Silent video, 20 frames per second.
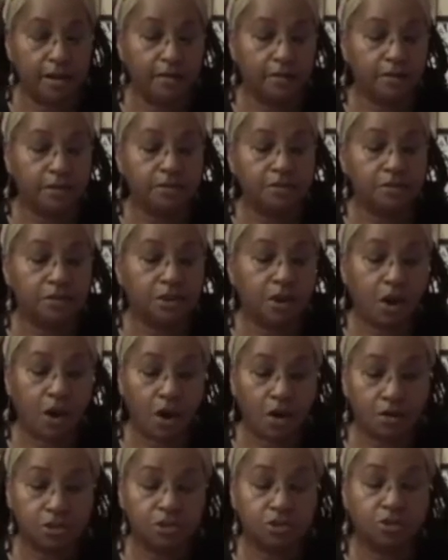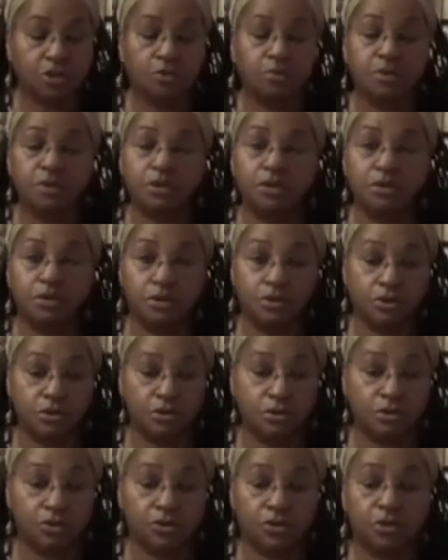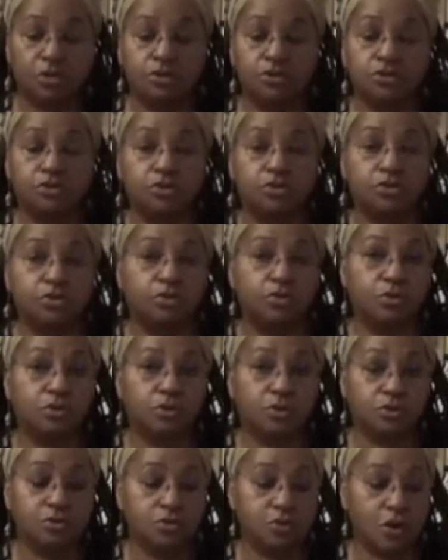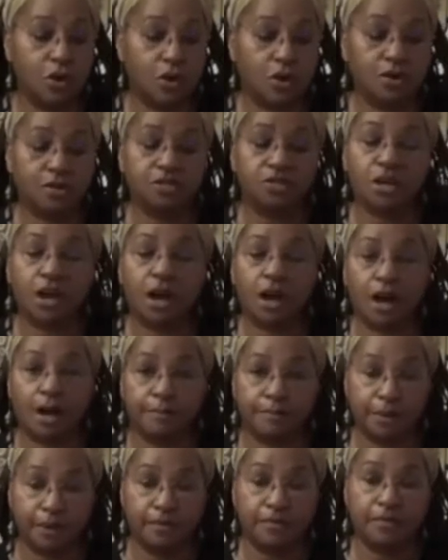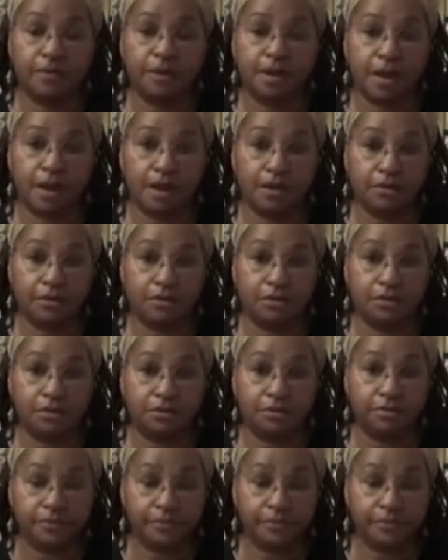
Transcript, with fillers: These can also be used to glue on top of the nails.